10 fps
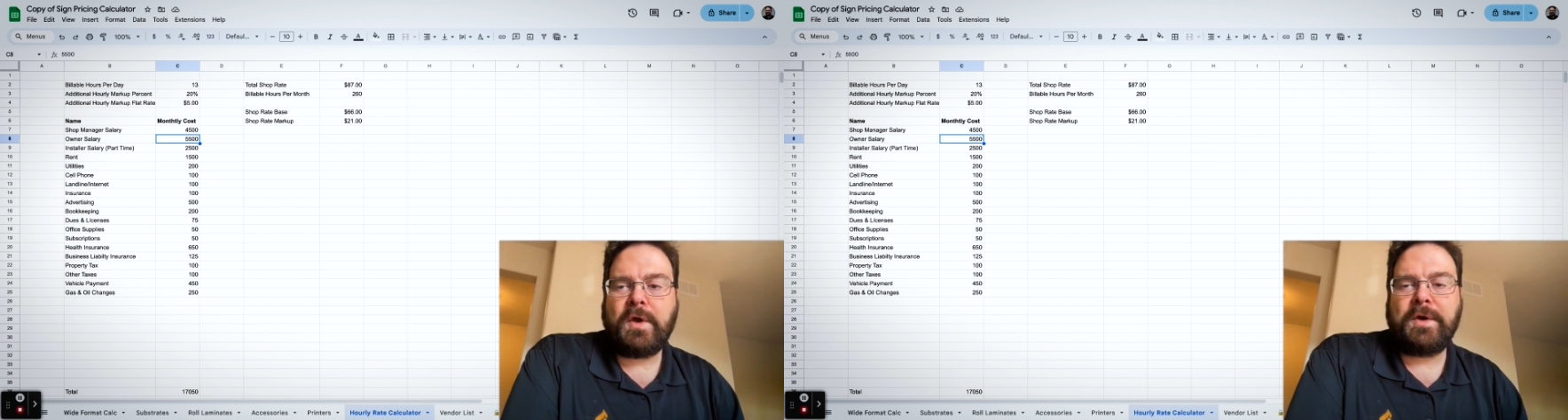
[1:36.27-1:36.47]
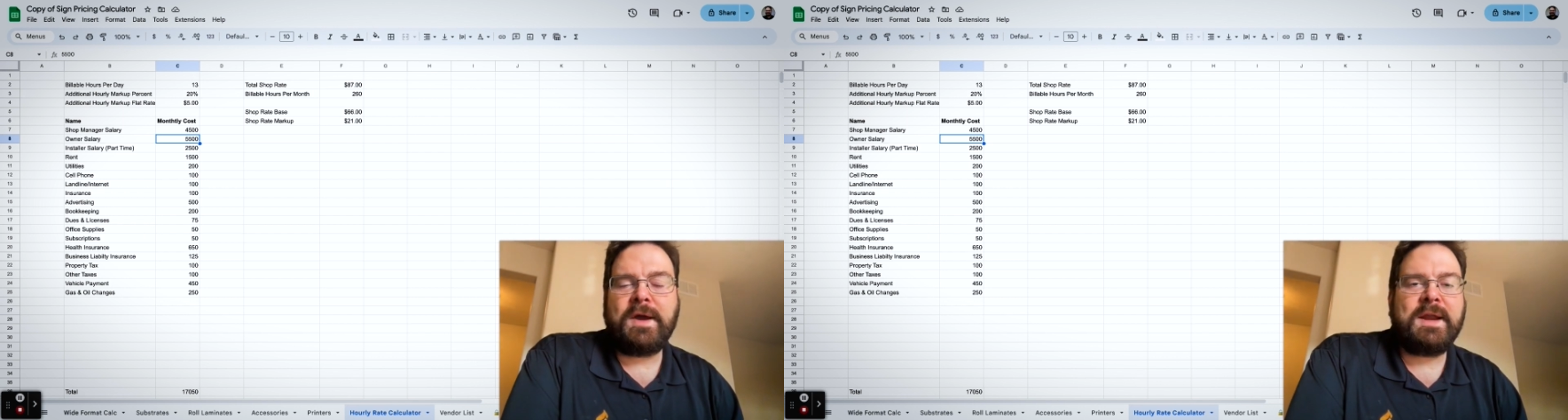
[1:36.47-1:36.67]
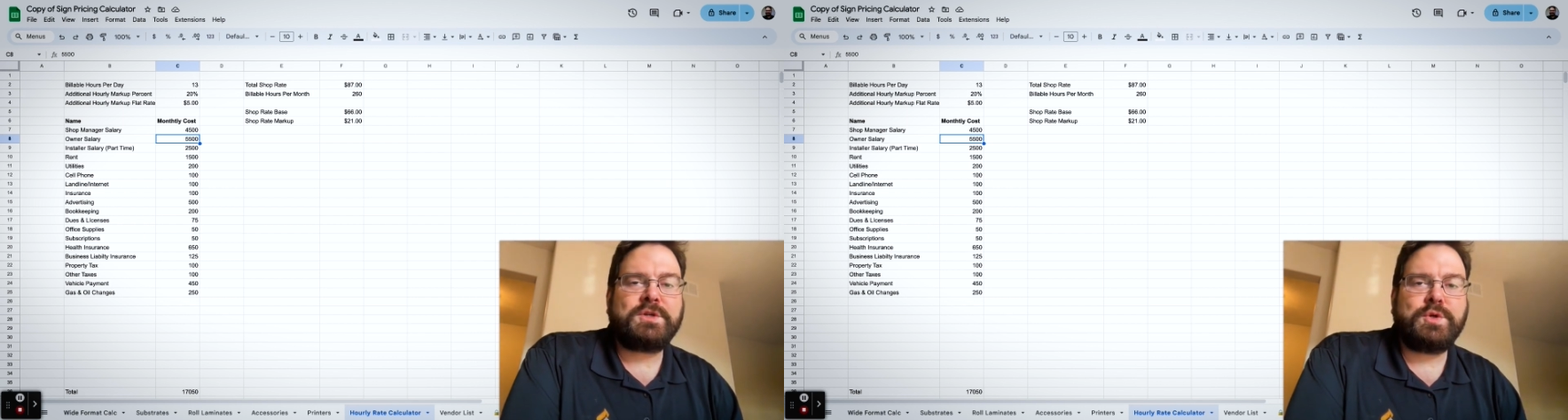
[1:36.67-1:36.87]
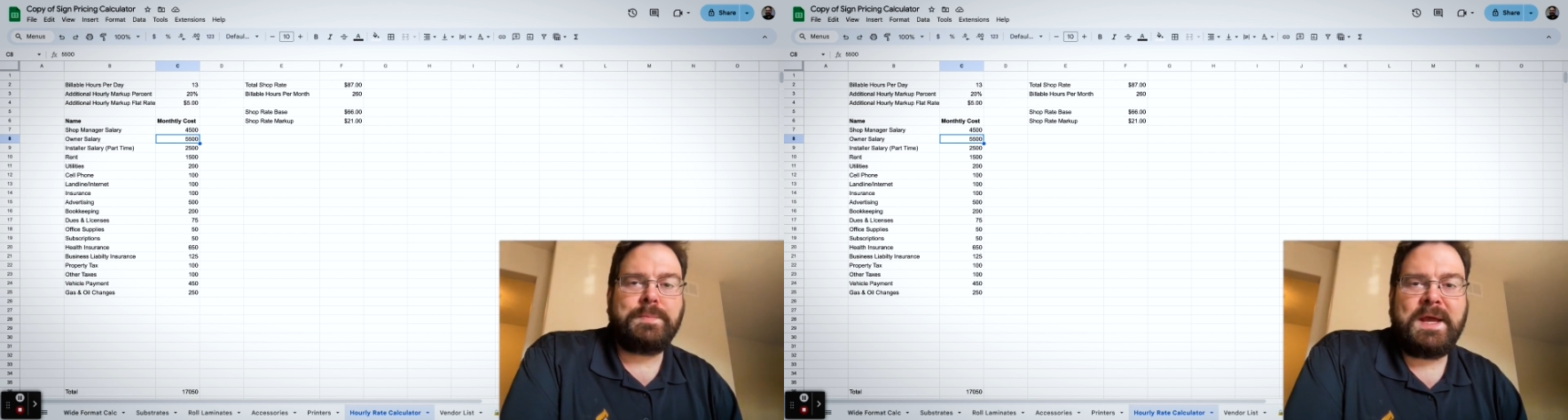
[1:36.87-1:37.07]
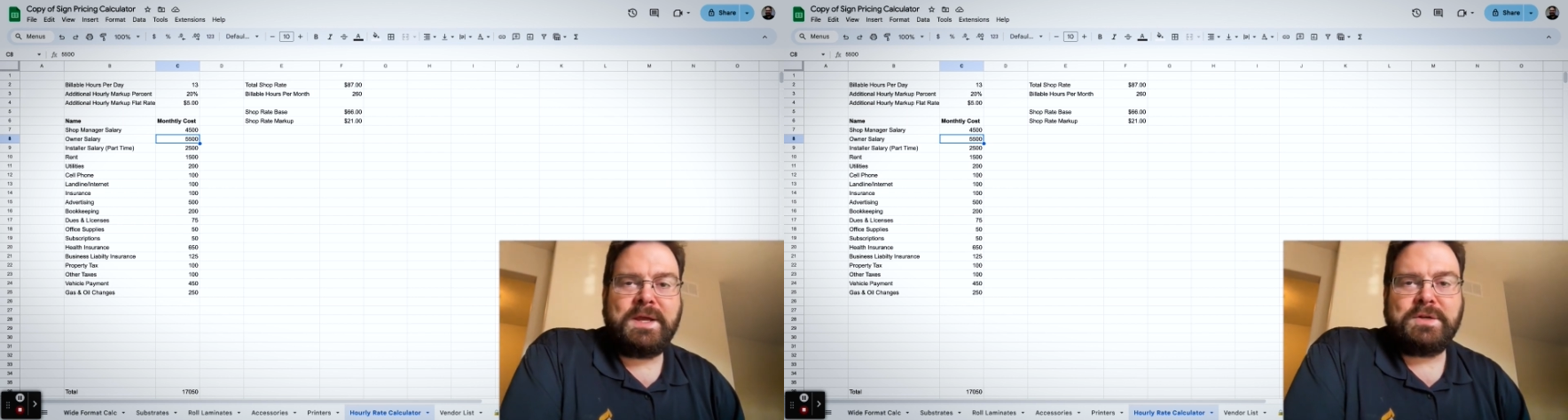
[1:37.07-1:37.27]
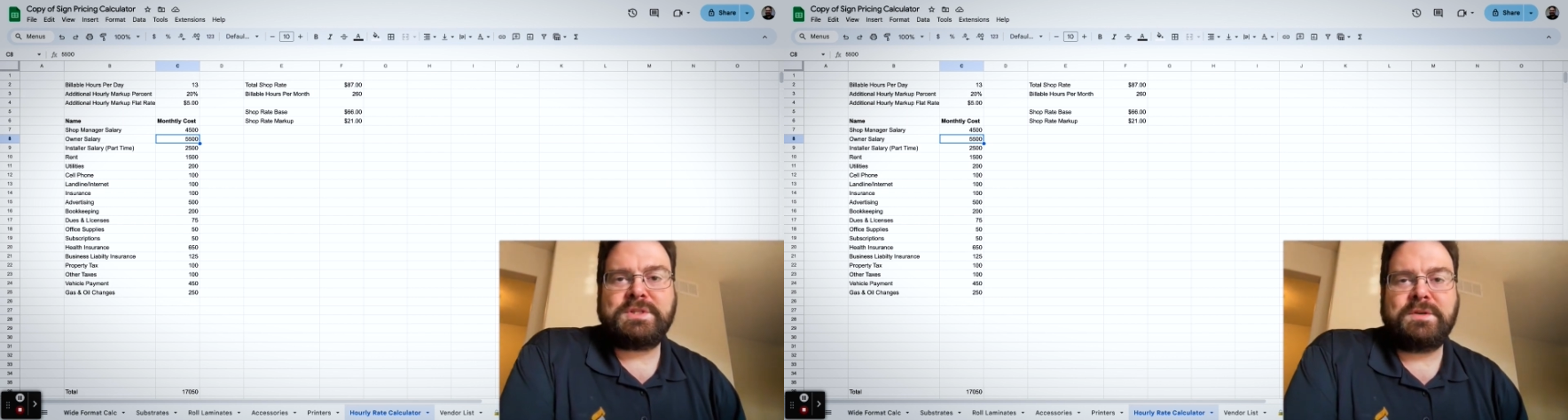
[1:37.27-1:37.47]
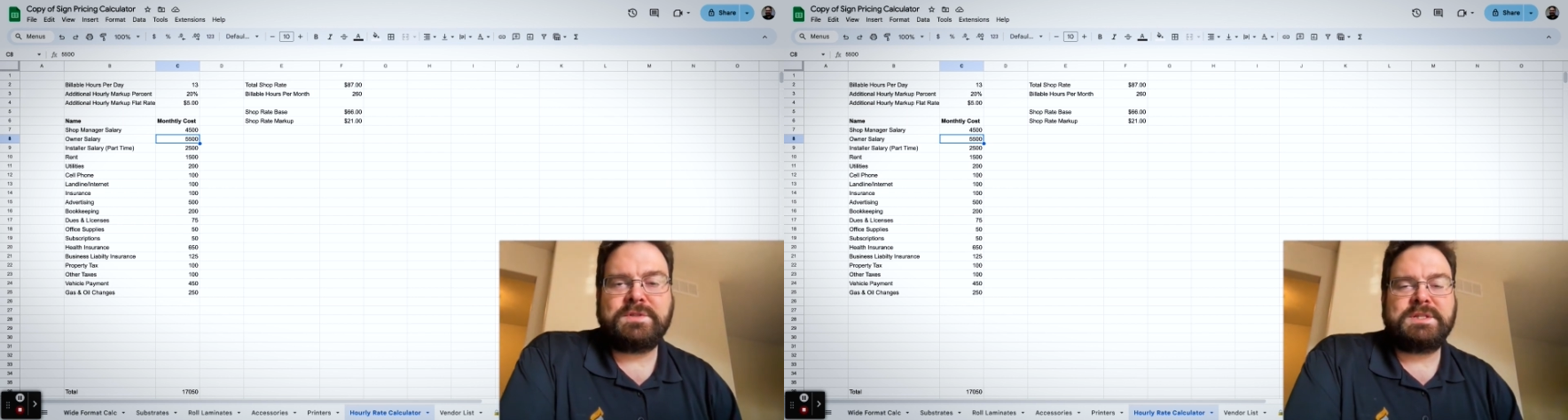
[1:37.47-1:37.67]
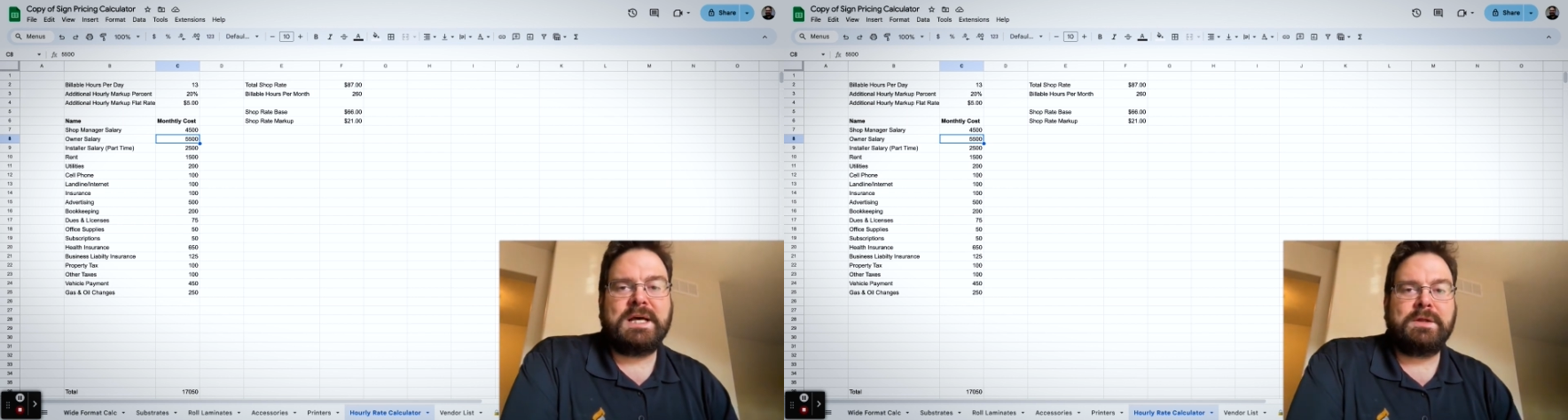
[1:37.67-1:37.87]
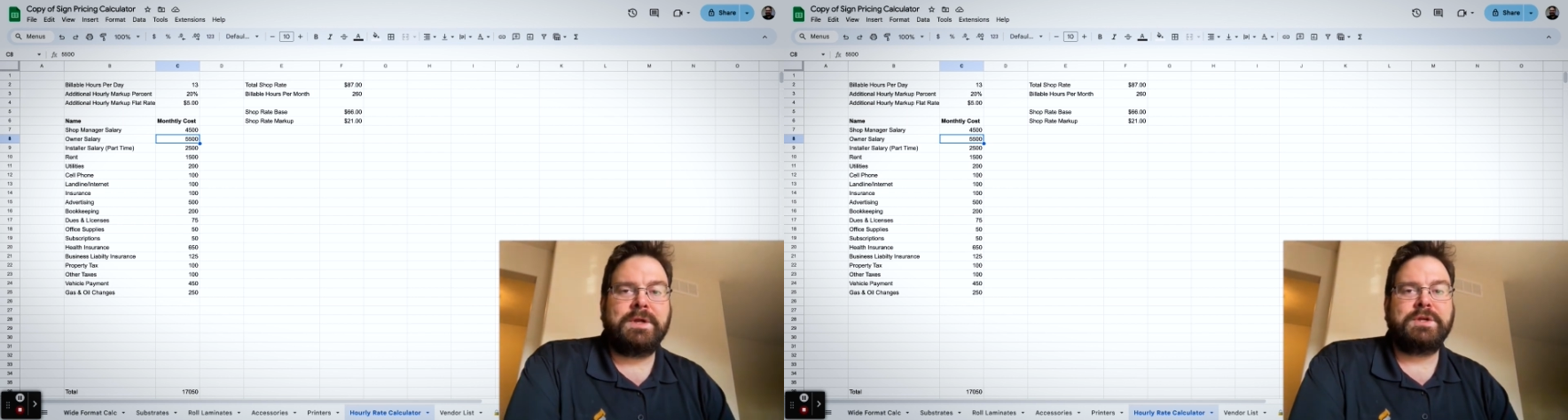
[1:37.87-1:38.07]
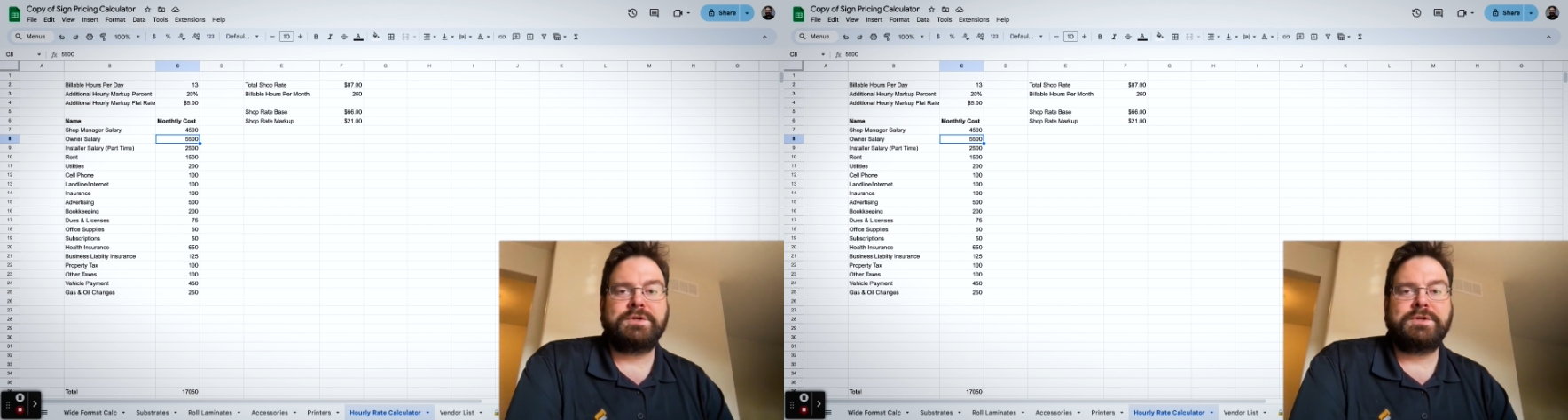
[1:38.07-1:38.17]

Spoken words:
are not actually paying yourselves a salary.